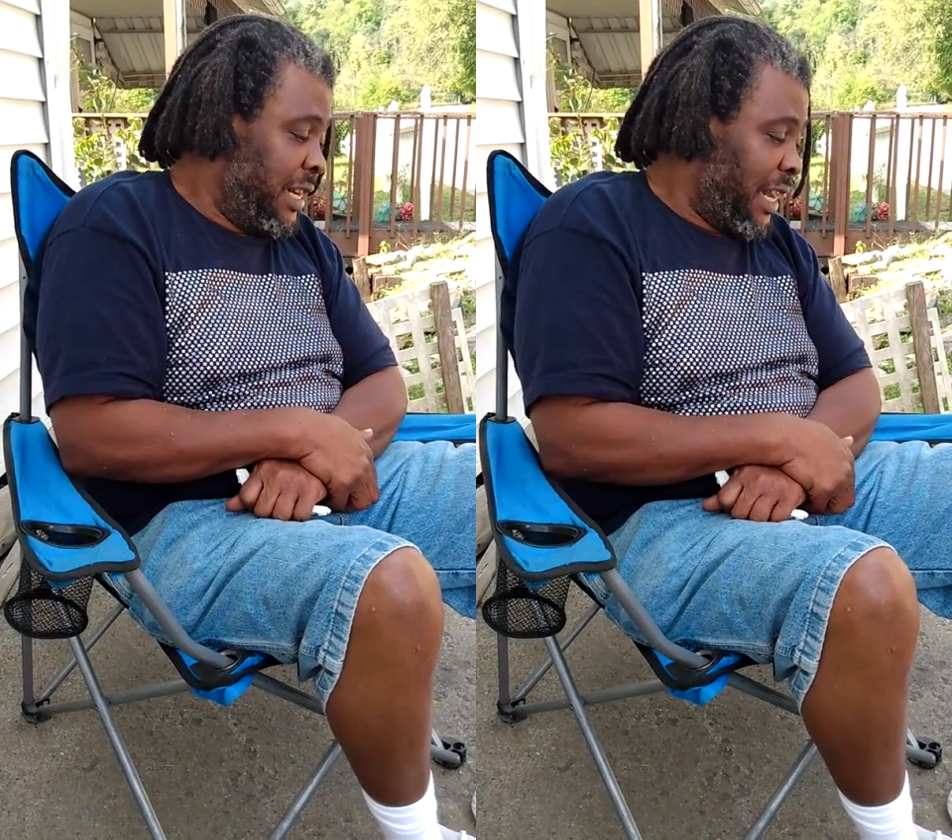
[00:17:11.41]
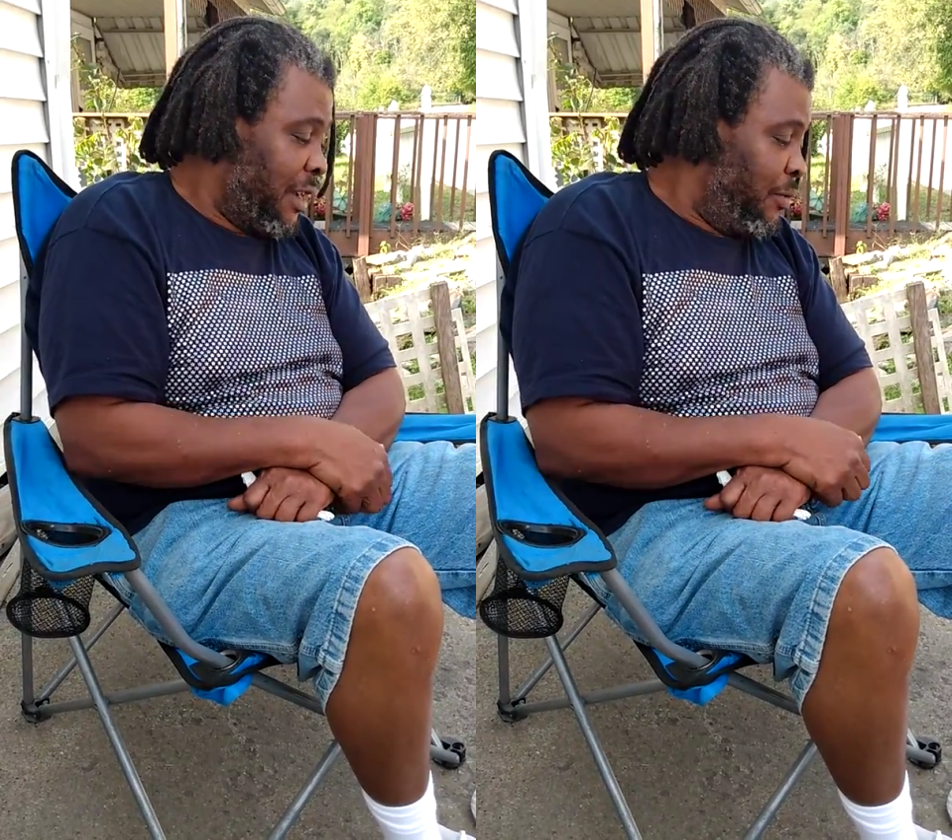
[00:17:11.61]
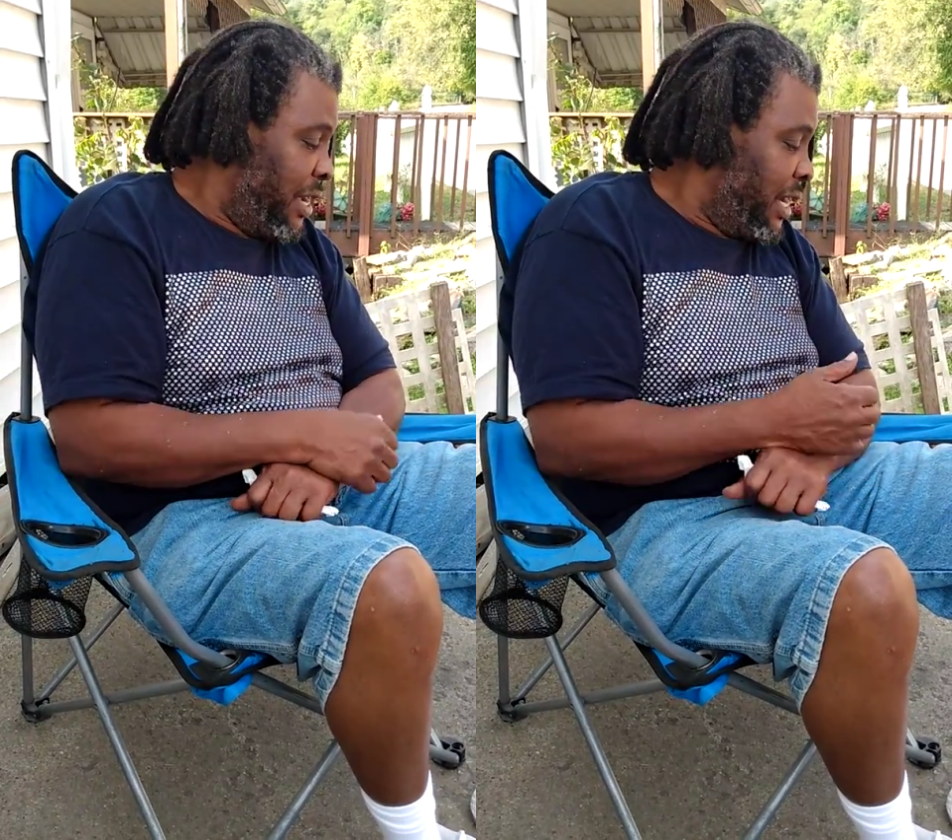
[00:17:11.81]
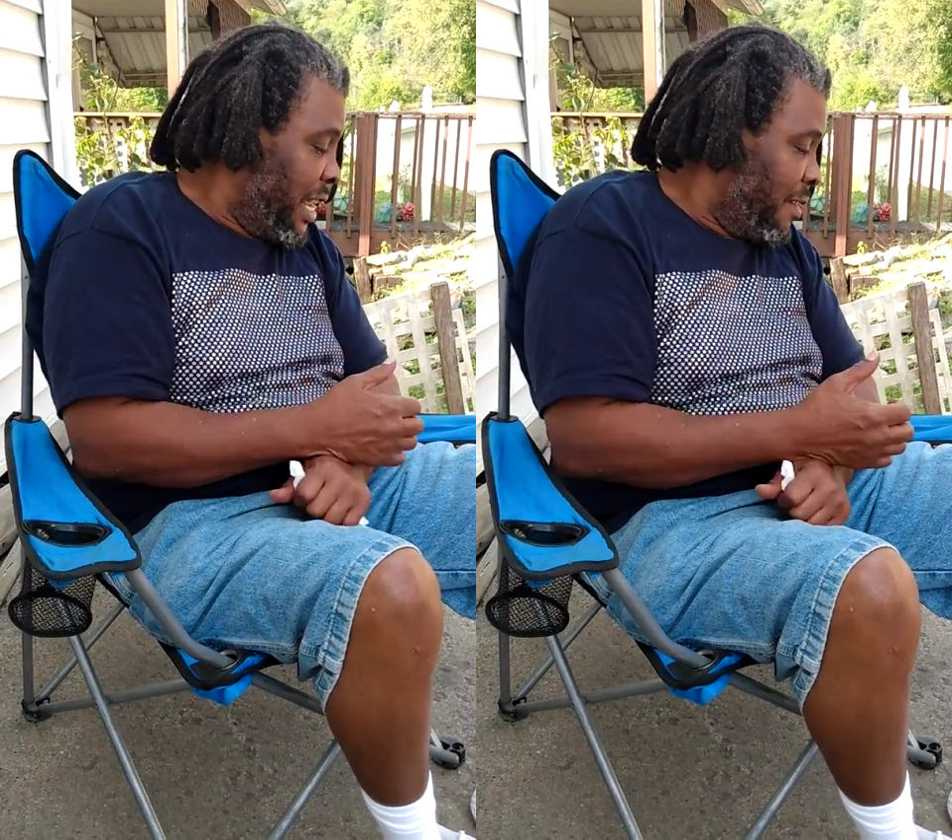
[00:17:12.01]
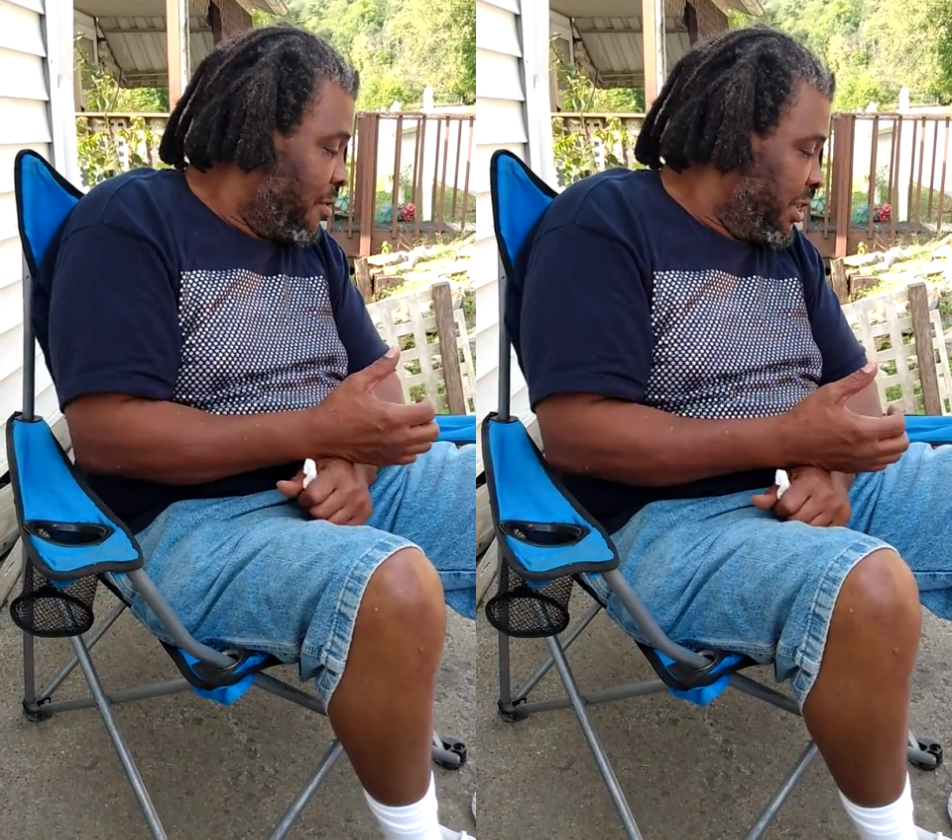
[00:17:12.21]
like we didn't
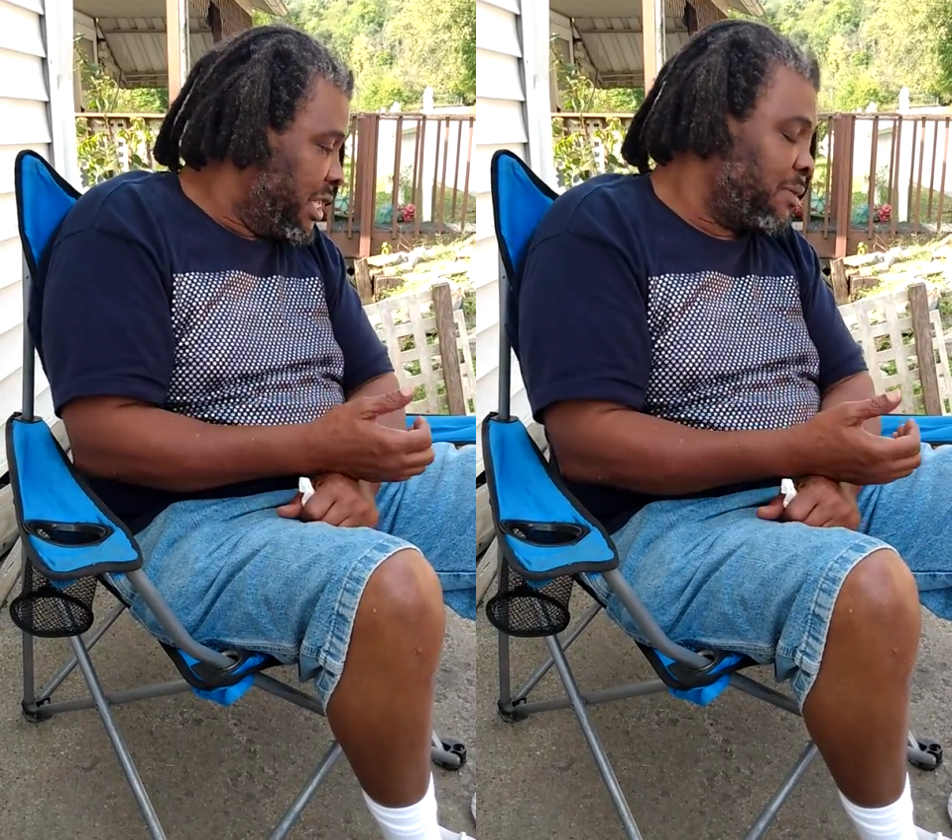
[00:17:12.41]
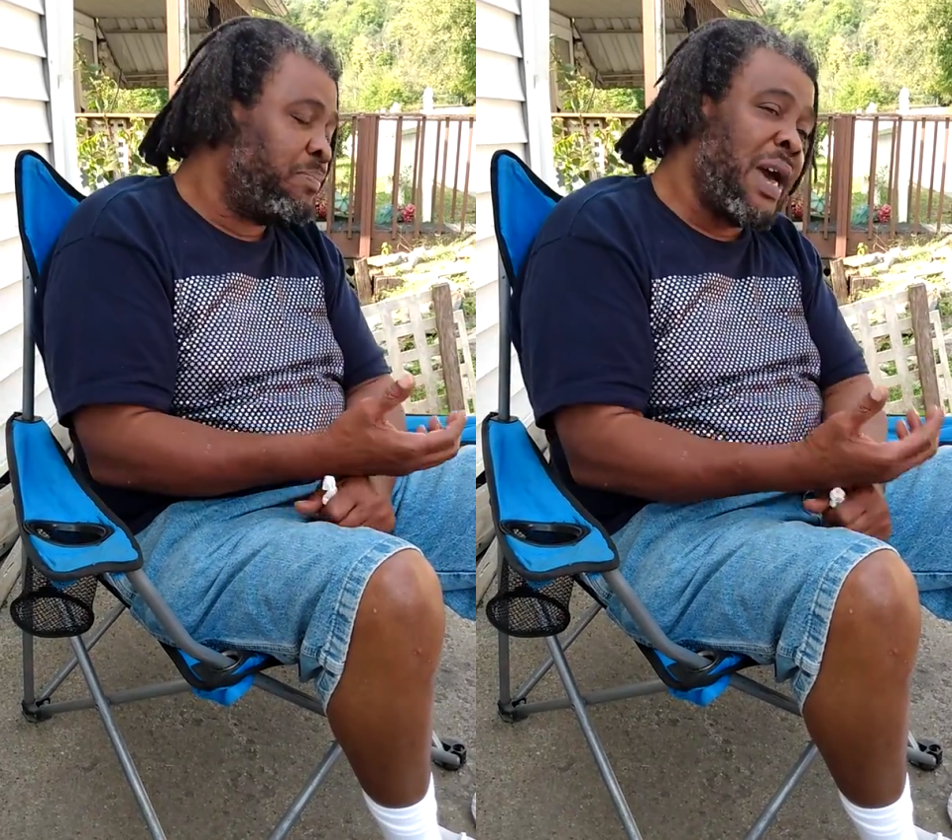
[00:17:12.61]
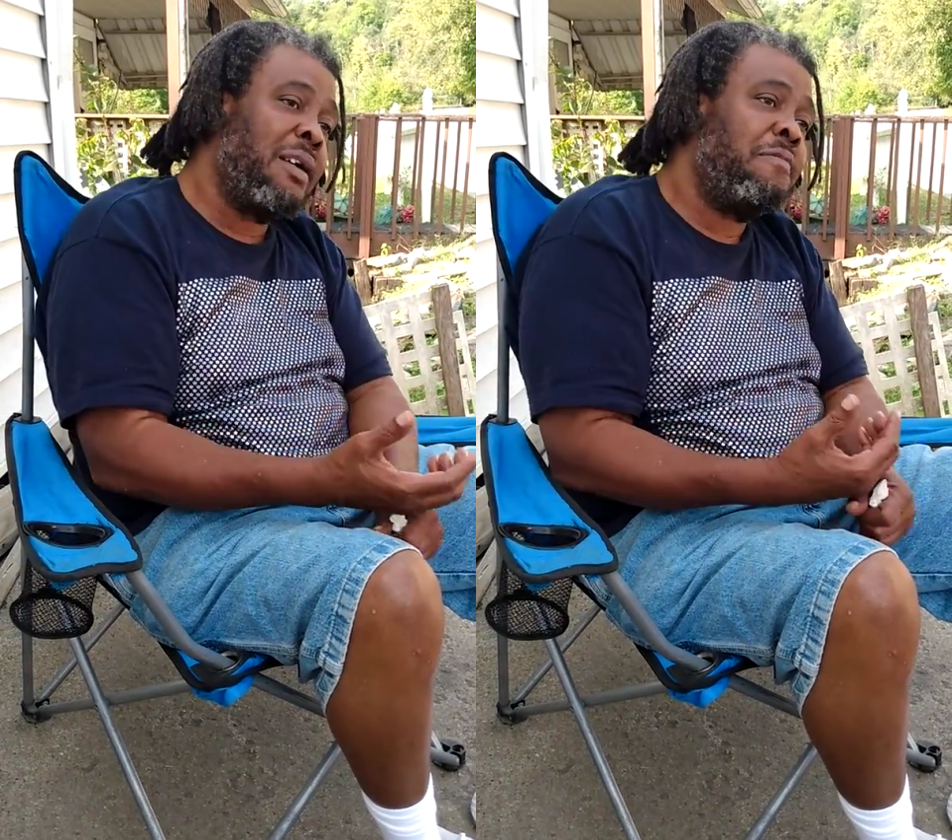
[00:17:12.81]
have a respect